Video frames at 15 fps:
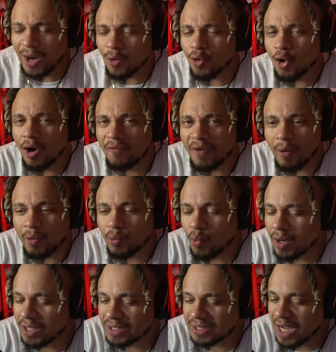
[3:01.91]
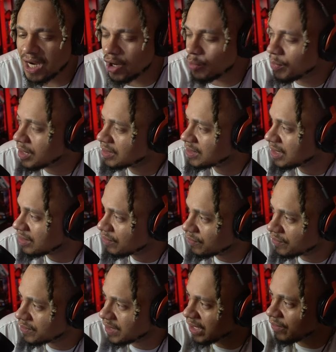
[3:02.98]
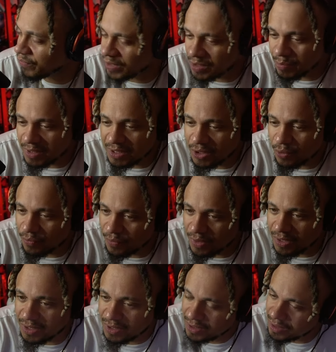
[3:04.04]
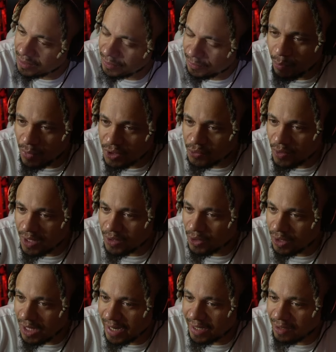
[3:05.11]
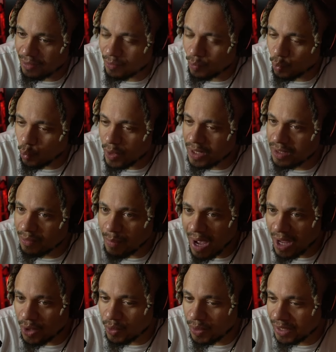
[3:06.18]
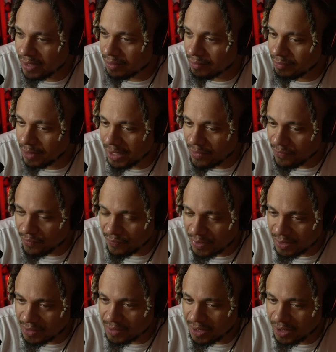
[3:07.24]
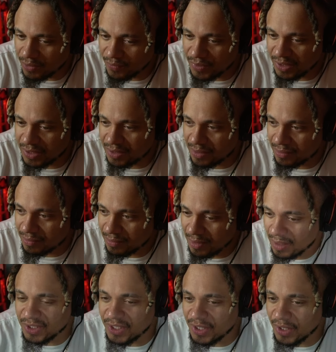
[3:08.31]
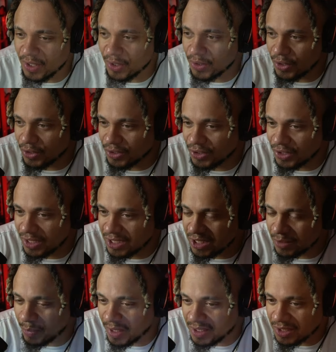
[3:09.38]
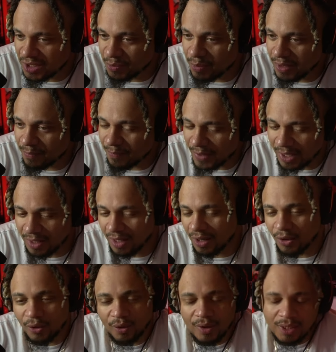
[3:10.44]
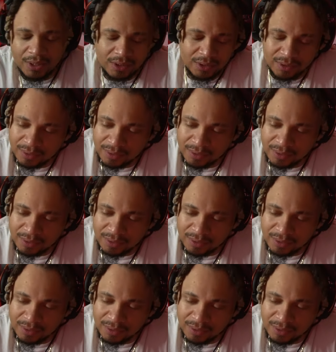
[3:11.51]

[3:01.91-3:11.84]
I don't know if I would want to sacrifice myself for this. I'd much rather like win the battle and live instead of just because there's about to just be, I don't know.